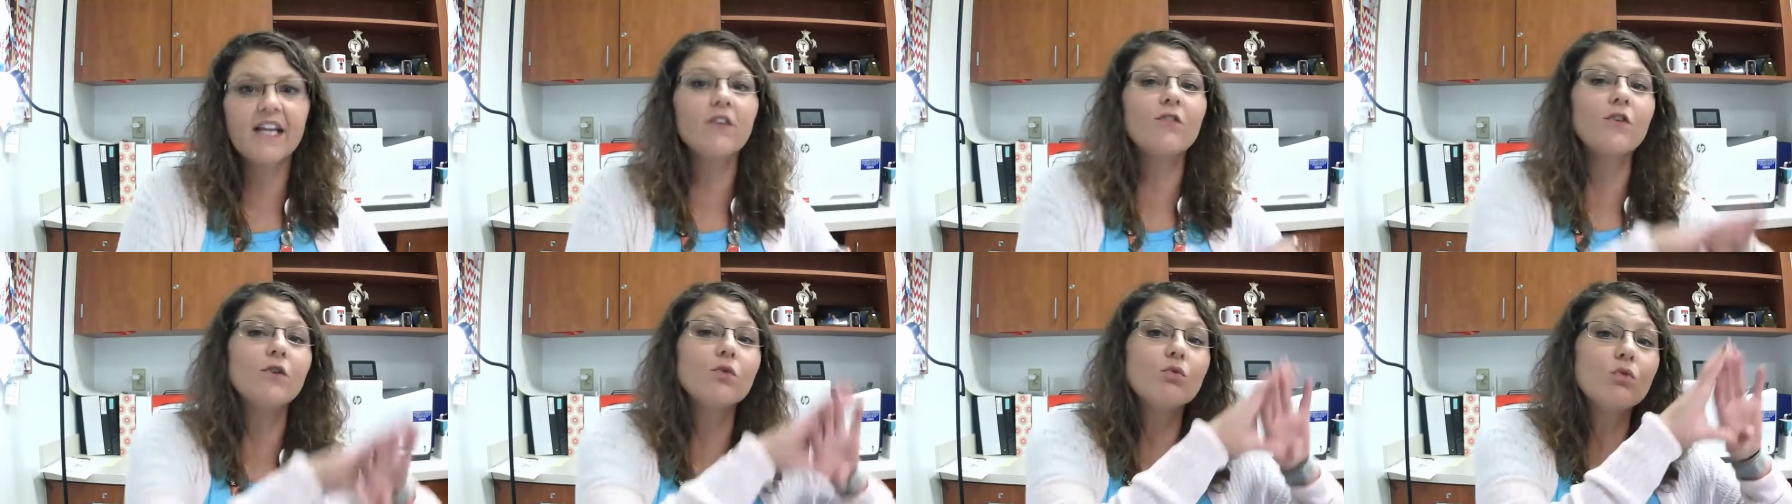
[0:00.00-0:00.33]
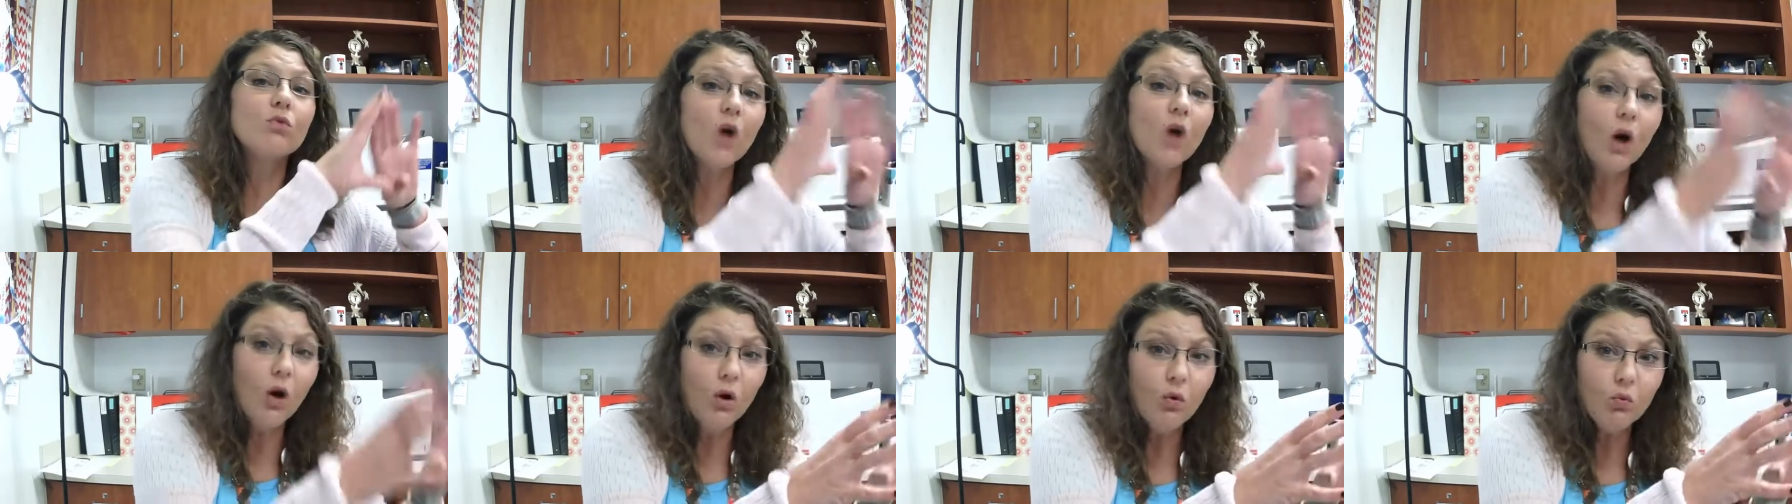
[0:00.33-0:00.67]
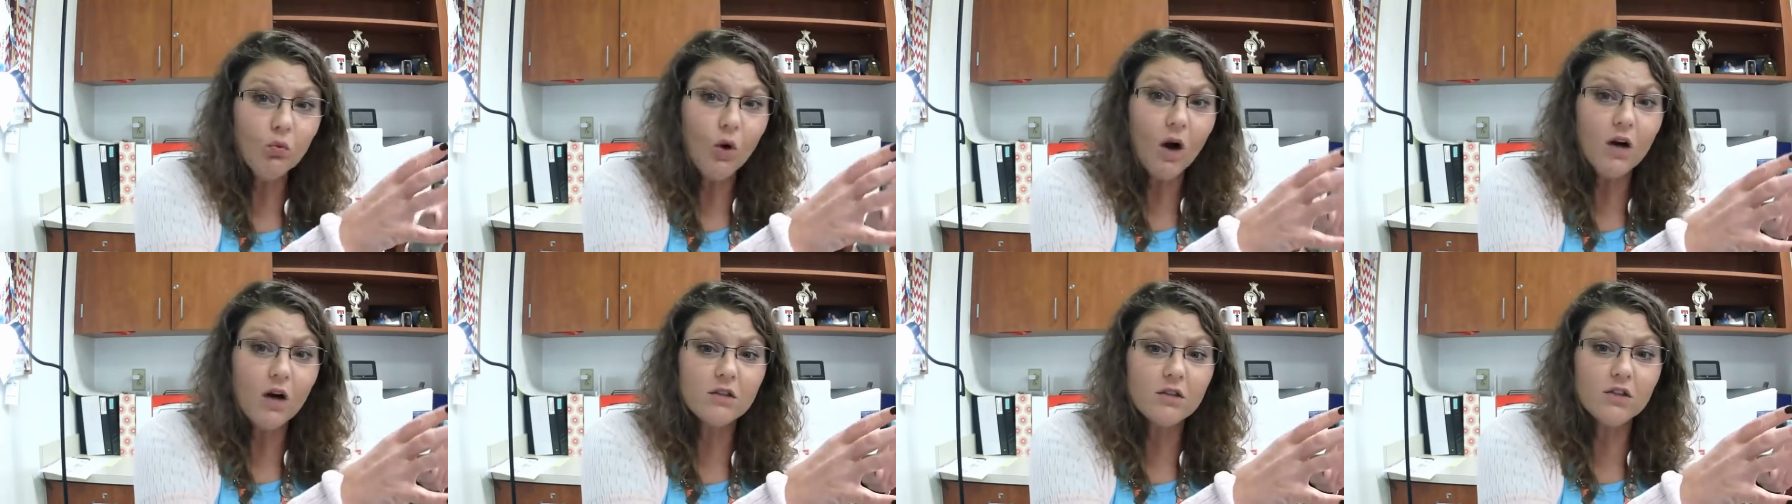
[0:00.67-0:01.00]
If you don't
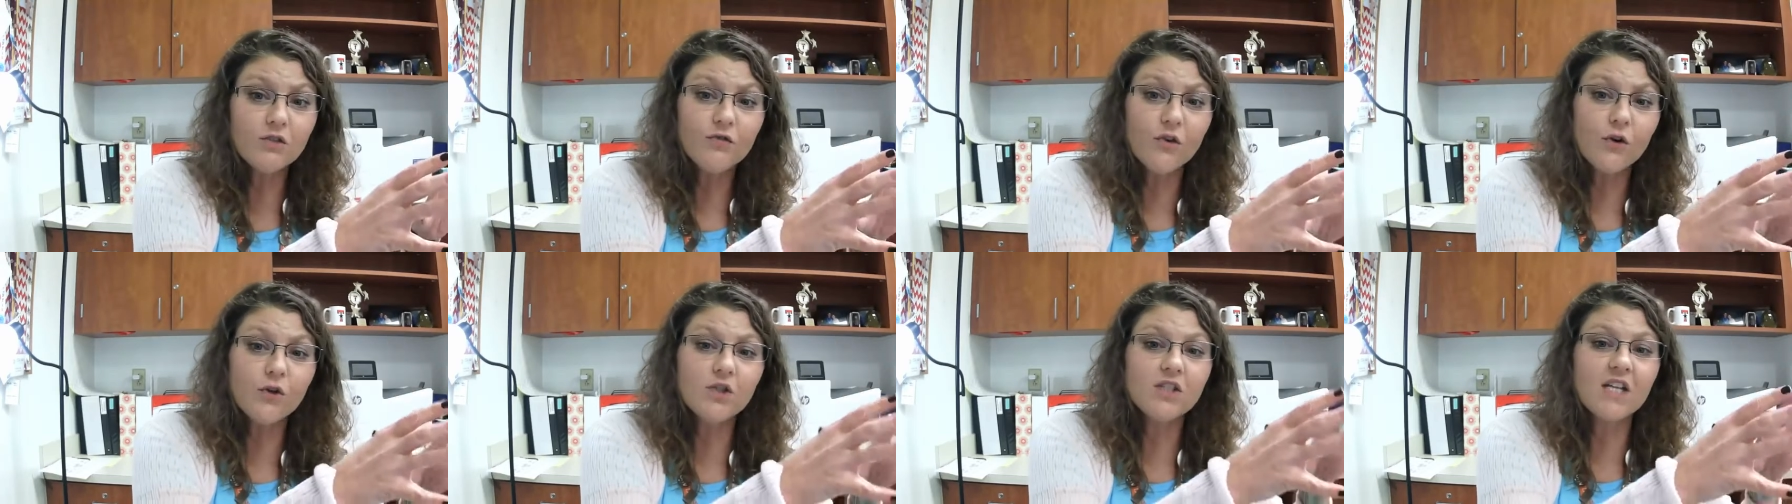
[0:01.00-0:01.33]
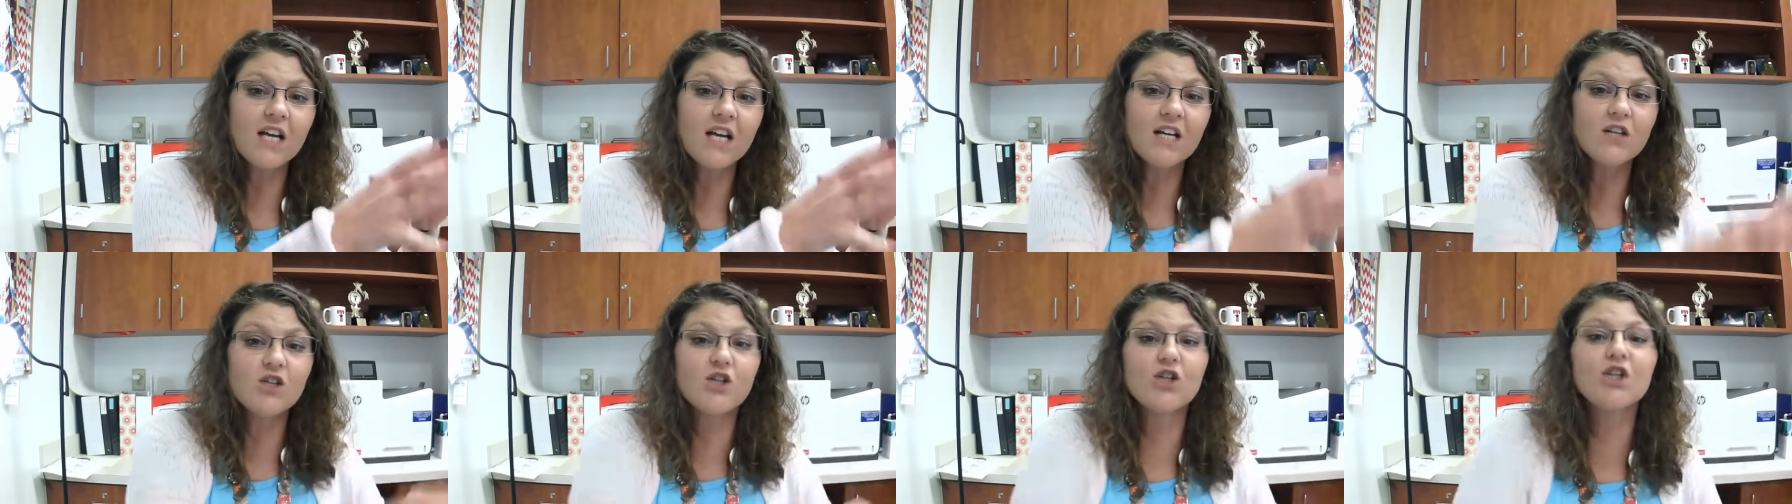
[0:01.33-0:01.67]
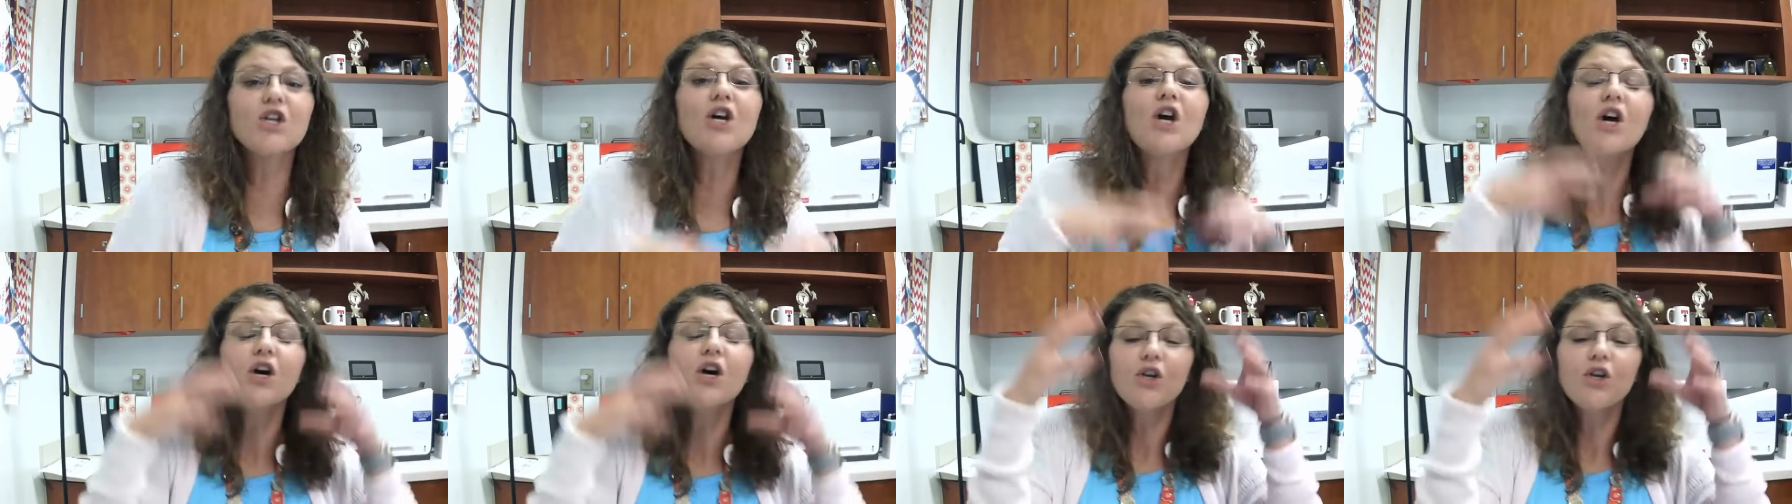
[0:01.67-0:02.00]
rock the first
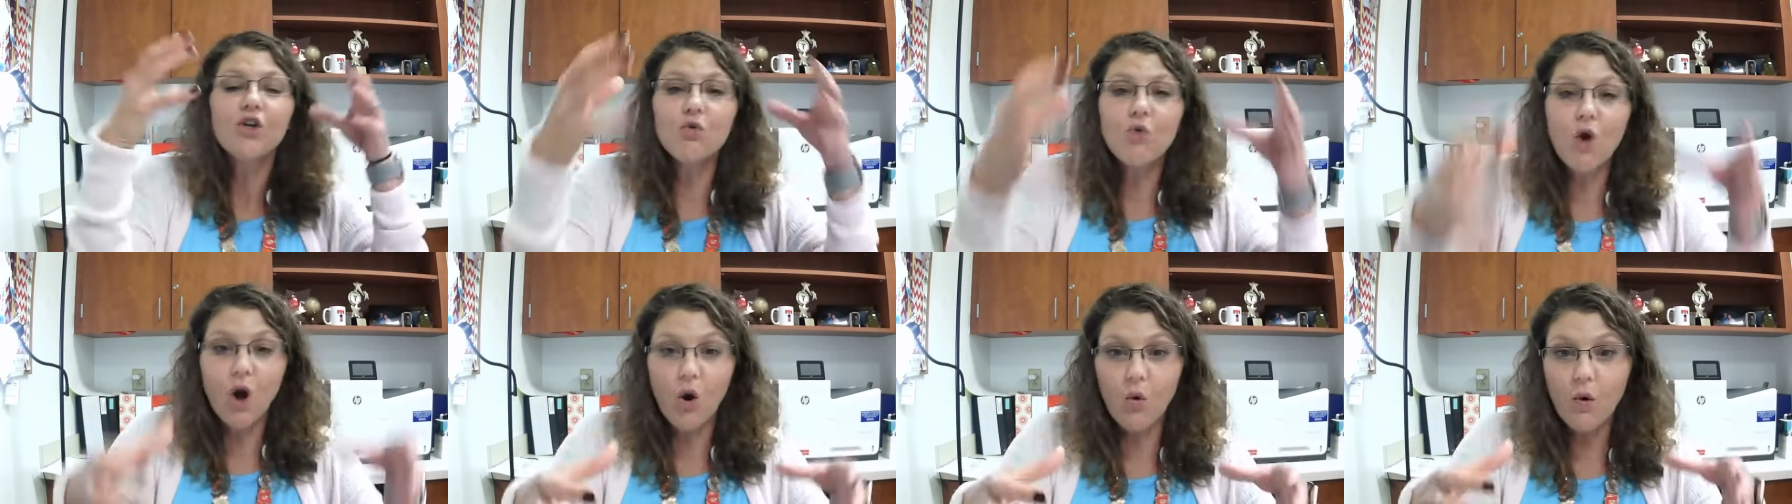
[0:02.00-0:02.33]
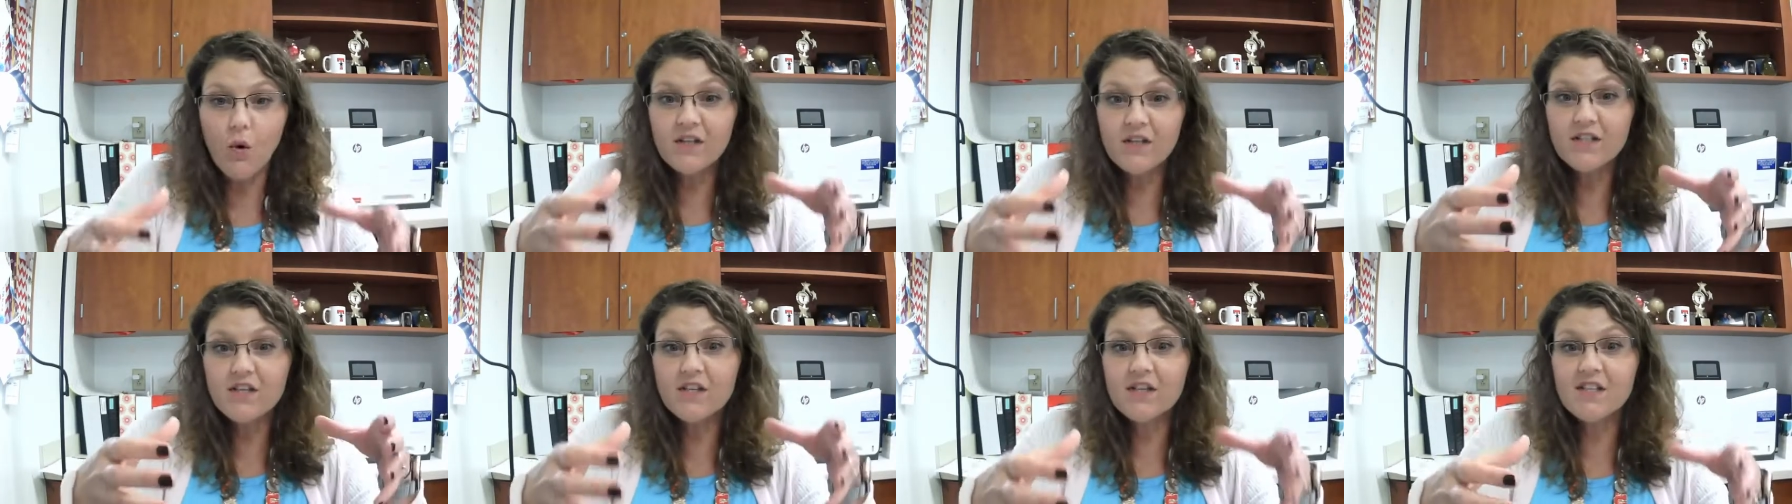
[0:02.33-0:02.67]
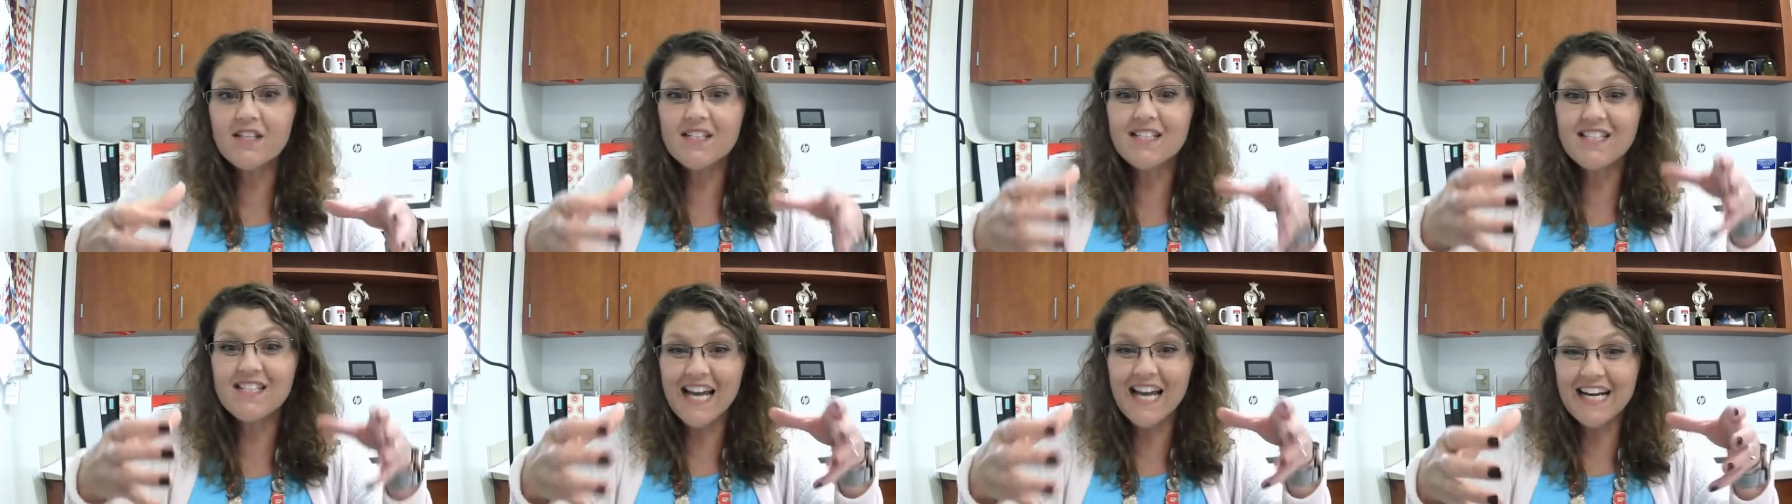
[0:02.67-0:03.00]
section, you go into the
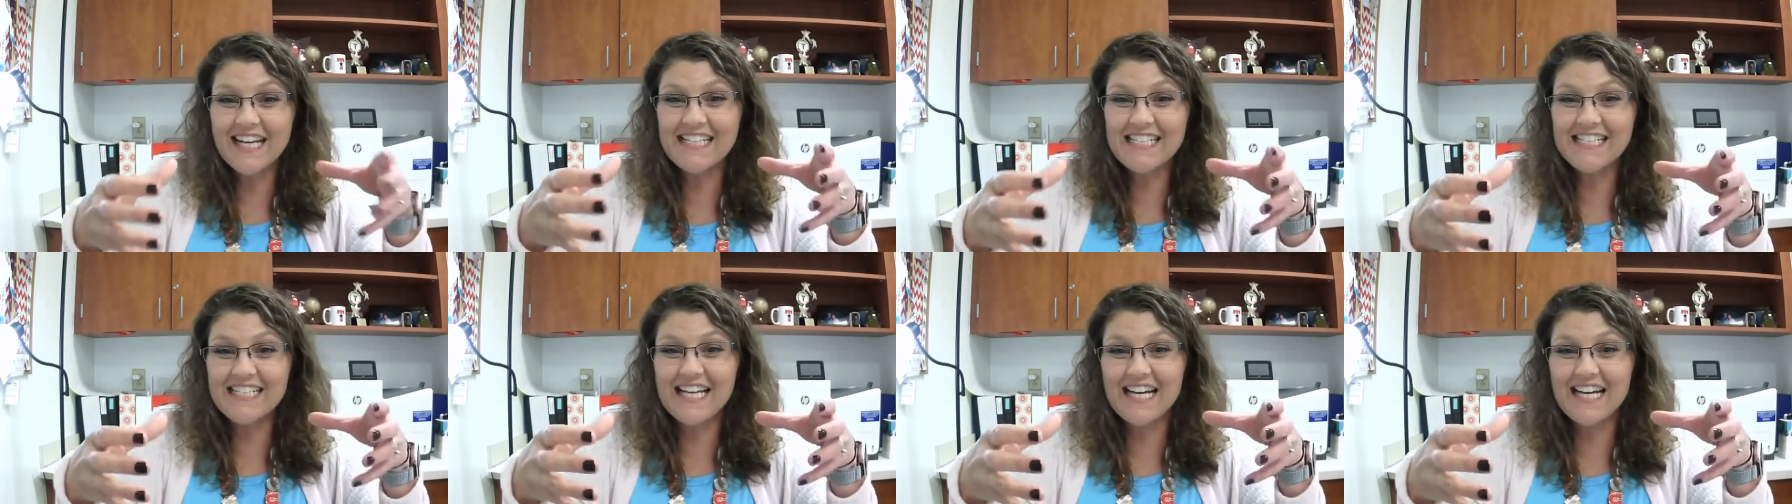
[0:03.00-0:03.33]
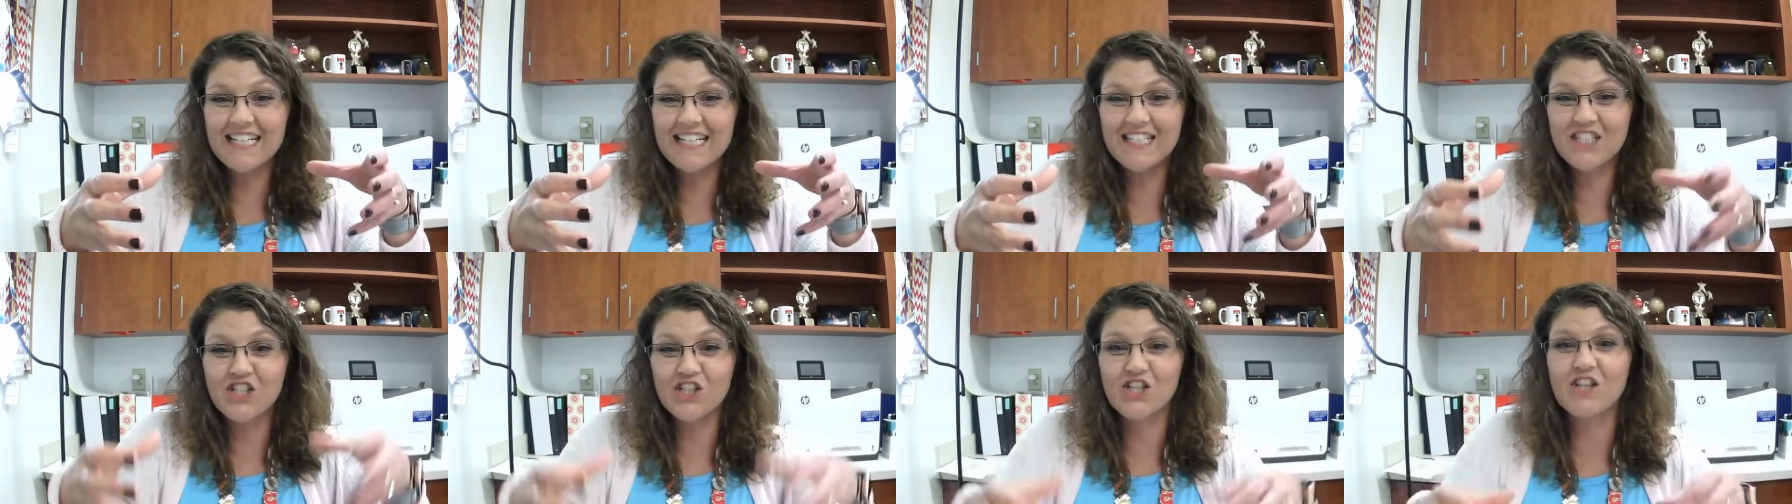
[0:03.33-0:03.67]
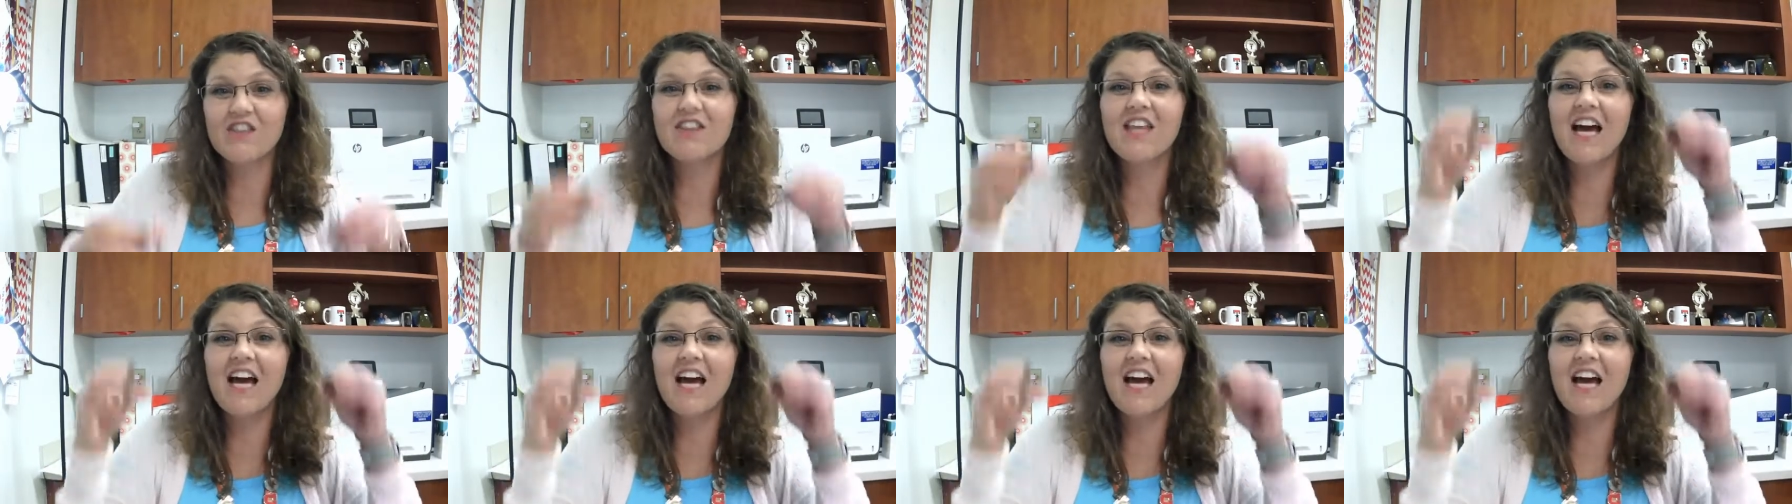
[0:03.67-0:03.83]
second section.